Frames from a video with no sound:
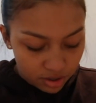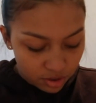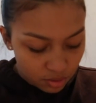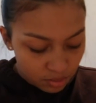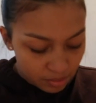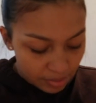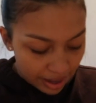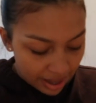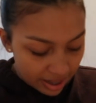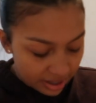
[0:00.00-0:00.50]
new
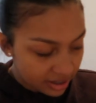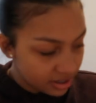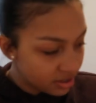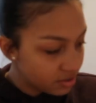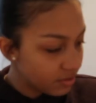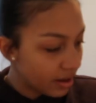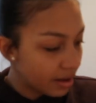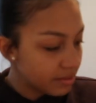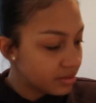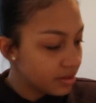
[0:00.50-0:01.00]
balance
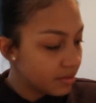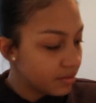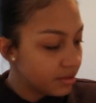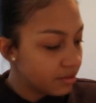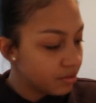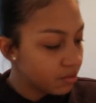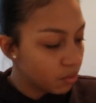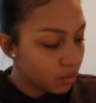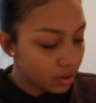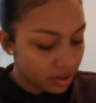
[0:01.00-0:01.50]

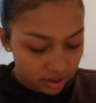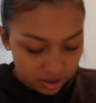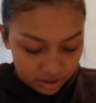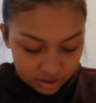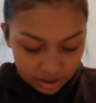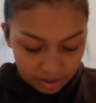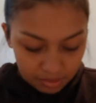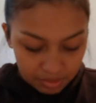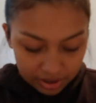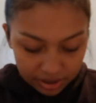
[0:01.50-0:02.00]
574s
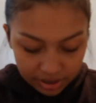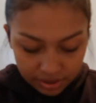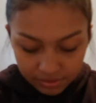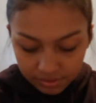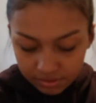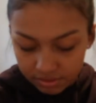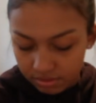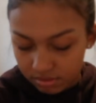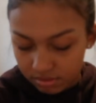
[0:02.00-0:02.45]
i believe